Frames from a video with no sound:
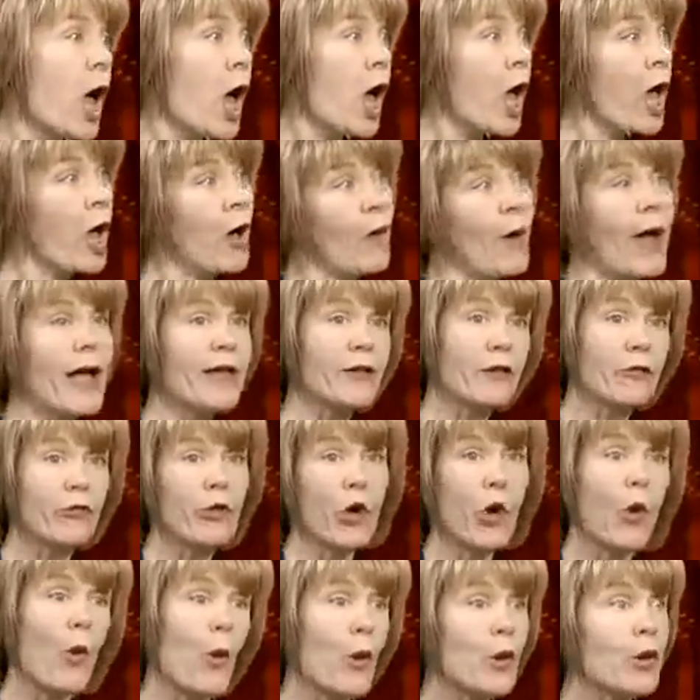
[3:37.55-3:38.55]
Oh, I don't
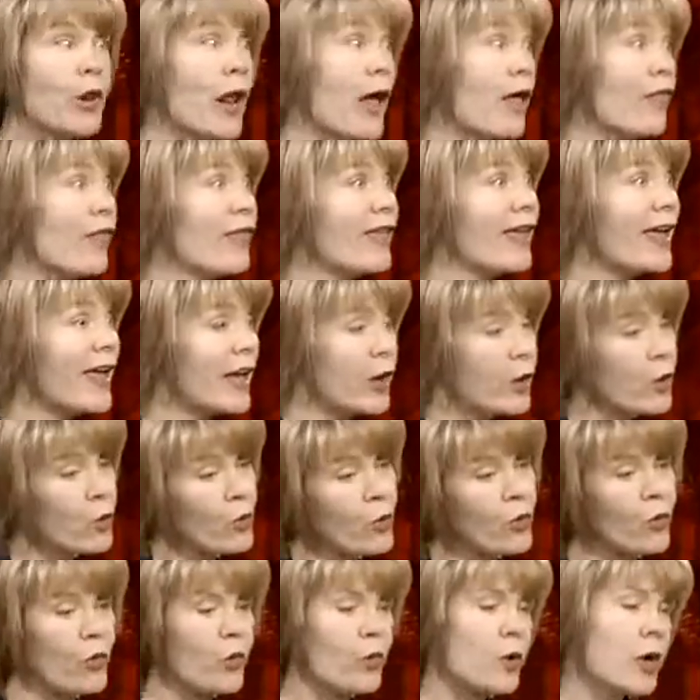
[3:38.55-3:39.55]
know, nothing.
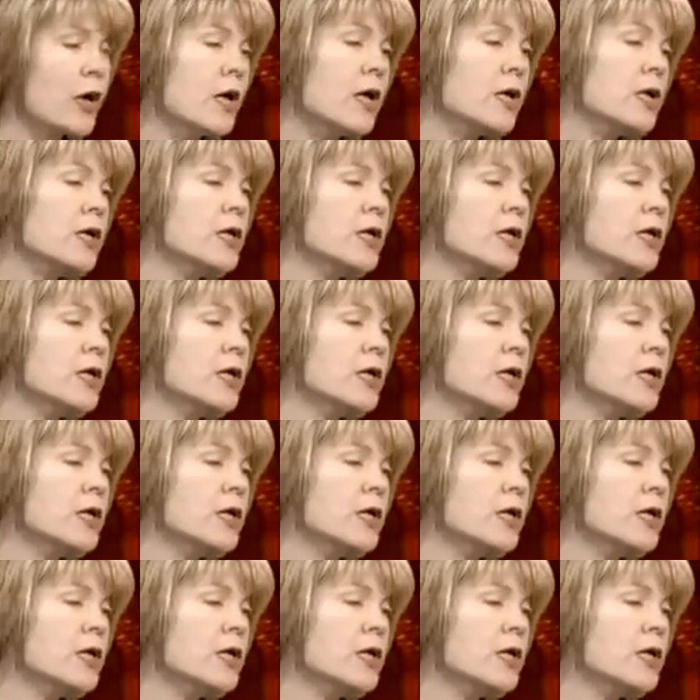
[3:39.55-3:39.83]
Ooh,